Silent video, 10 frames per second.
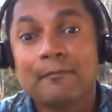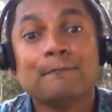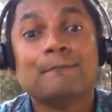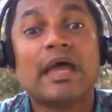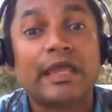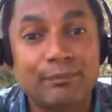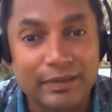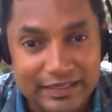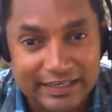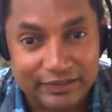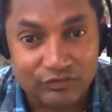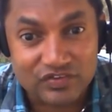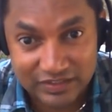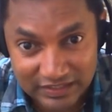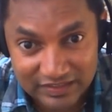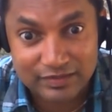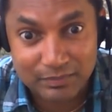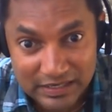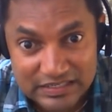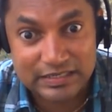Maybe it was easy
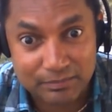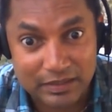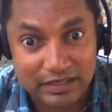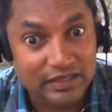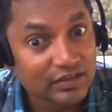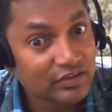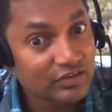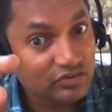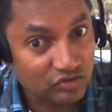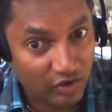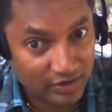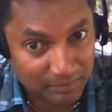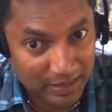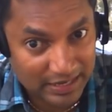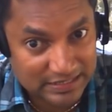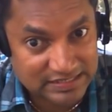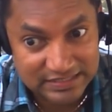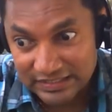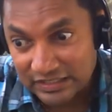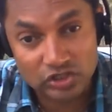beating me. Sorry, mate.
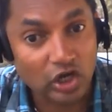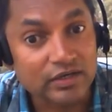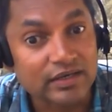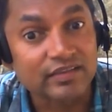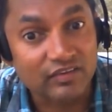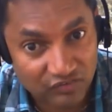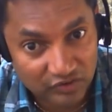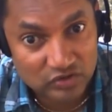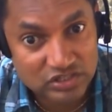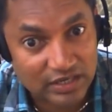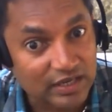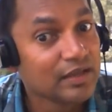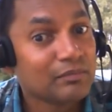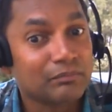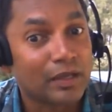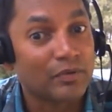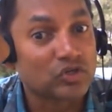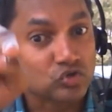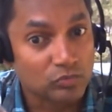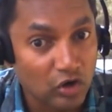Not in the future. Maybe
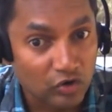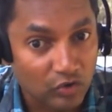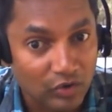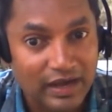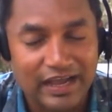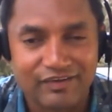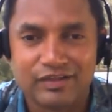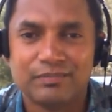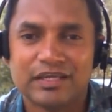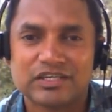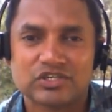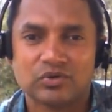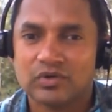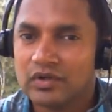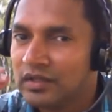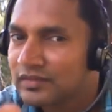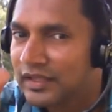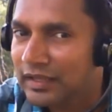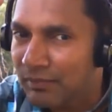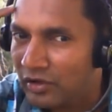tomorrow I will beat you.
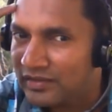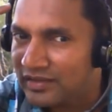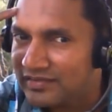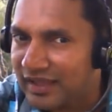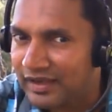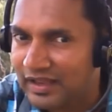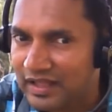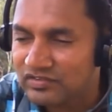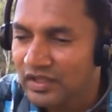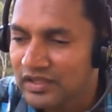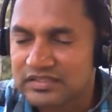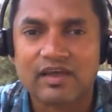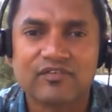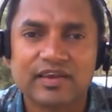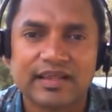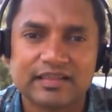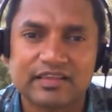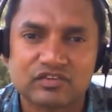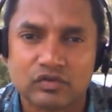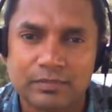Think about these areas. Definitely
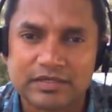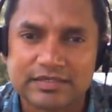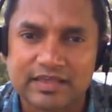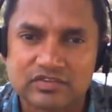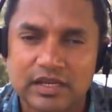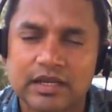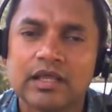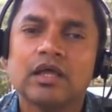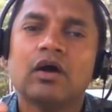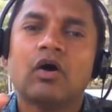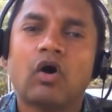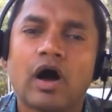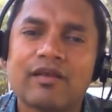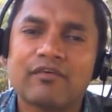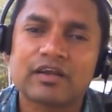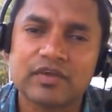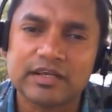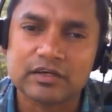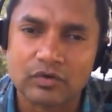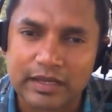this will be tested. All what we
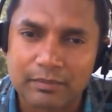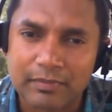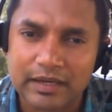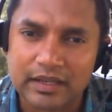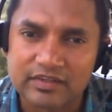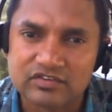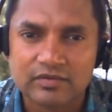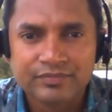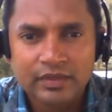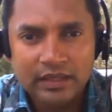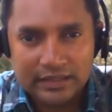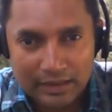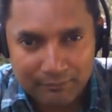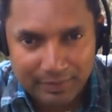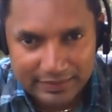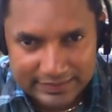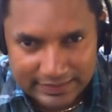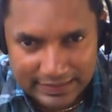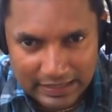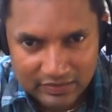need to recommend is competitor
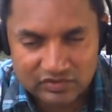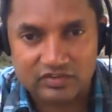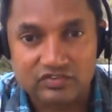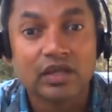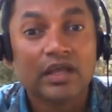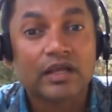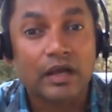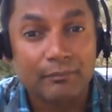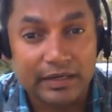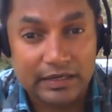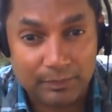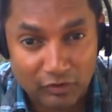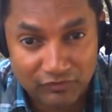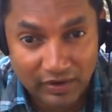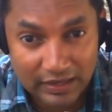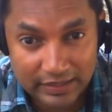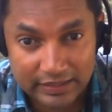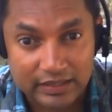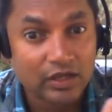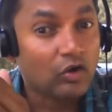analysis, competitor
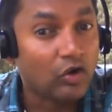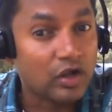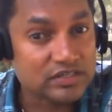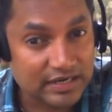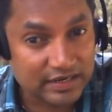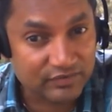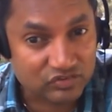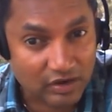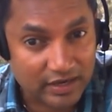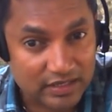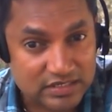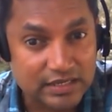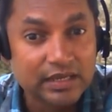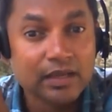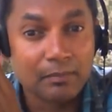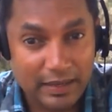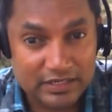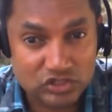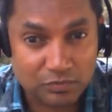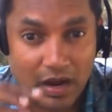profiling, alternative strategy,
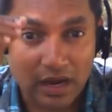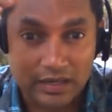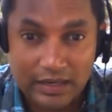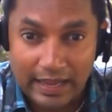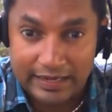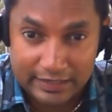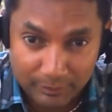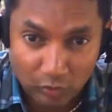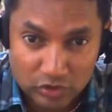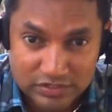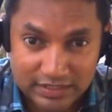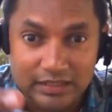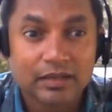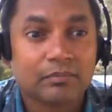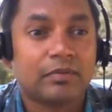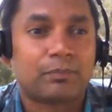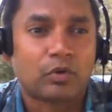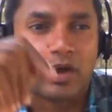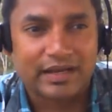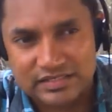benchmark, and reporting. Be
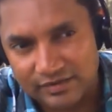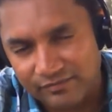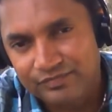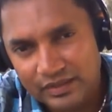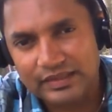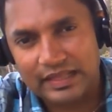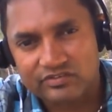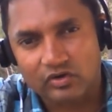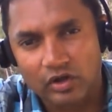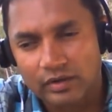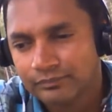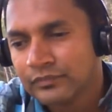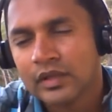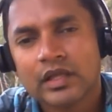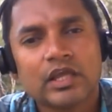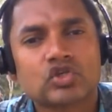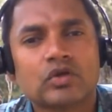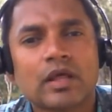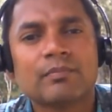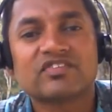proactive. That's all. Issue
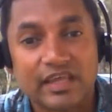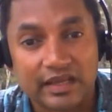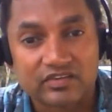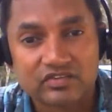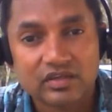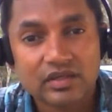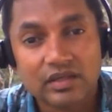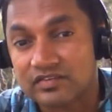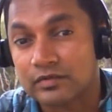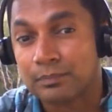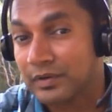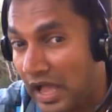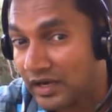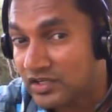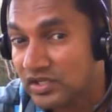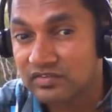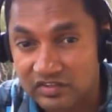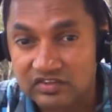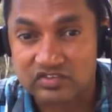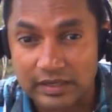number 6 is the production
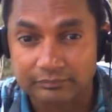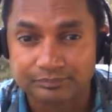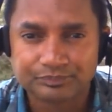system.